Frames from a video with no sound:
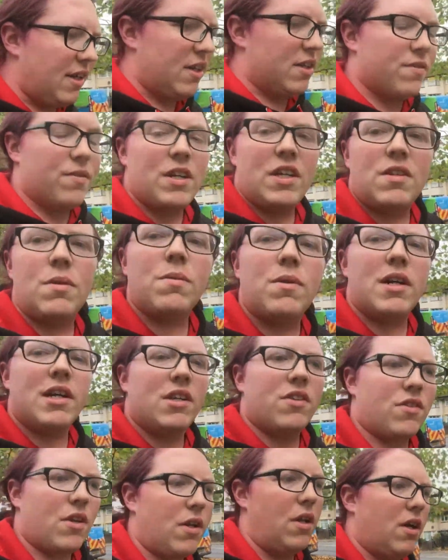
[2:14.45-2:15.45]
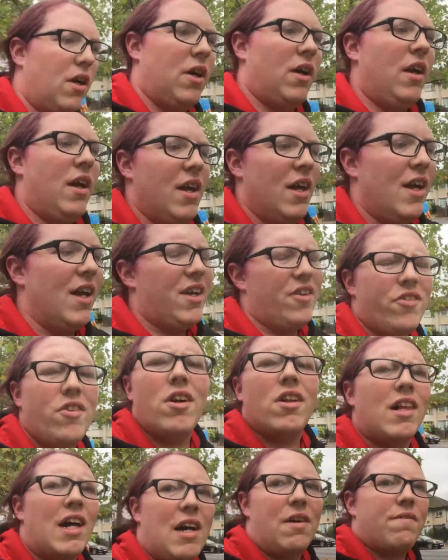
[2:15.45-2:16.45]
The reason why it's so long, it's
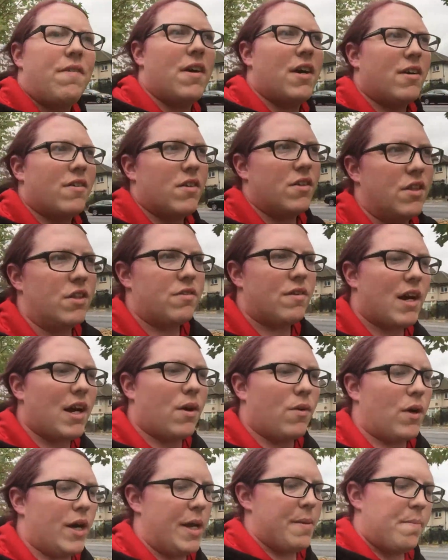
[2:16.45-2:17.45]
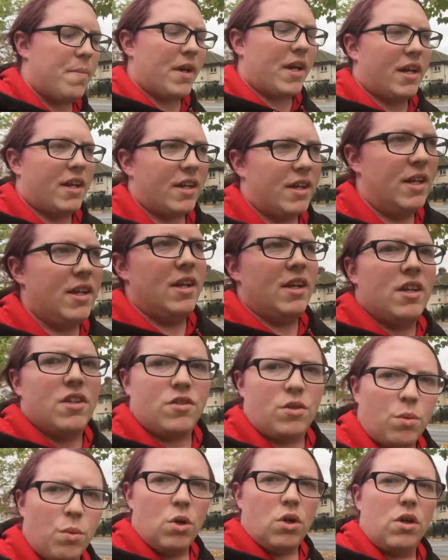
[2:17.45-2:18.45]
not that far on the railway, but
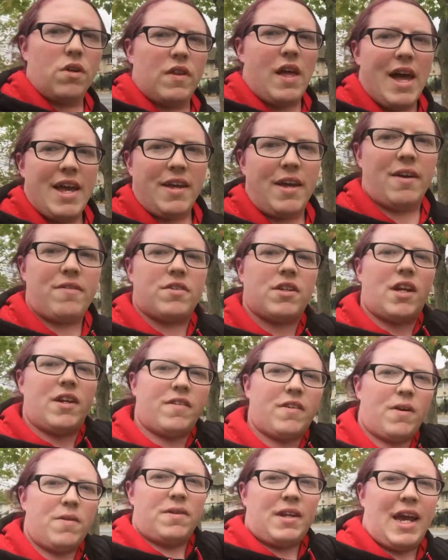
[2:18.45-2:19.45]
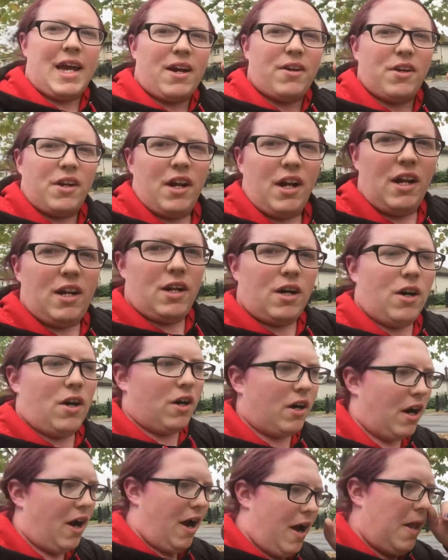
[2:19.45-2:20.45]
to walk there you have to kind of go down and along
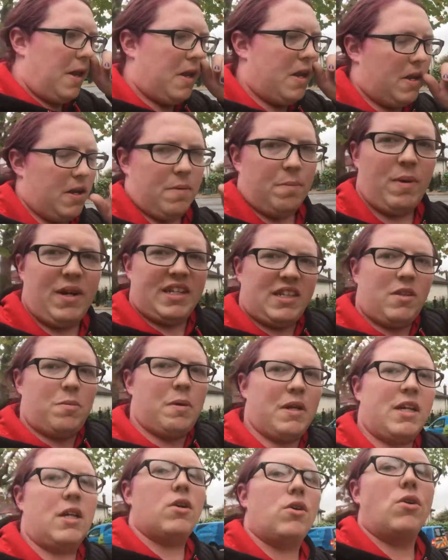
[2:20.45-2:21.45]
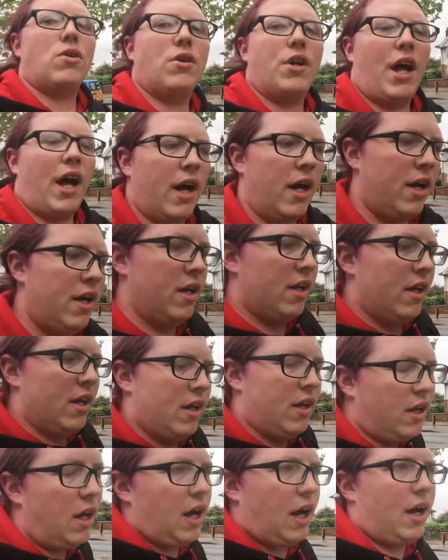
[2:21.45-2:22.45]
and make this big corner,
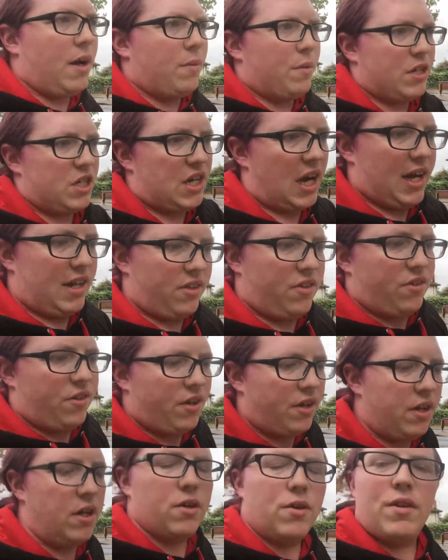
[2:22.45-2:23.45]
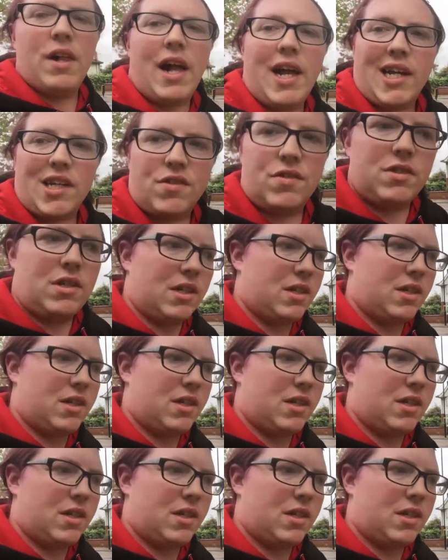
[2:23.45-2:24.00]
which adds all that extra